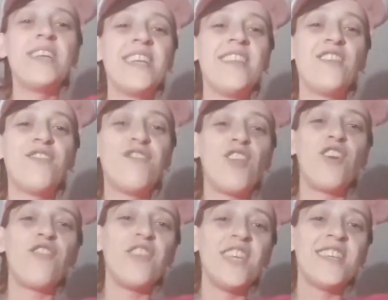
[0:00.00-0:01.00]
wearing the
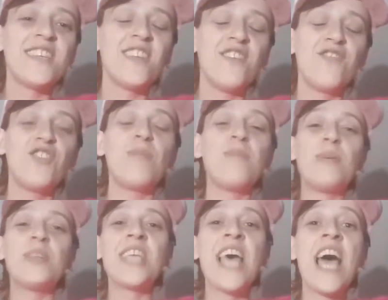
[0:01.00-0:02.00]
fluffiest of
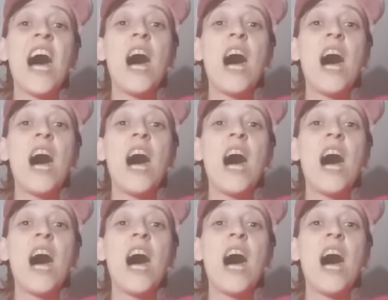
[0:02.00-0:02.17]
jumpers.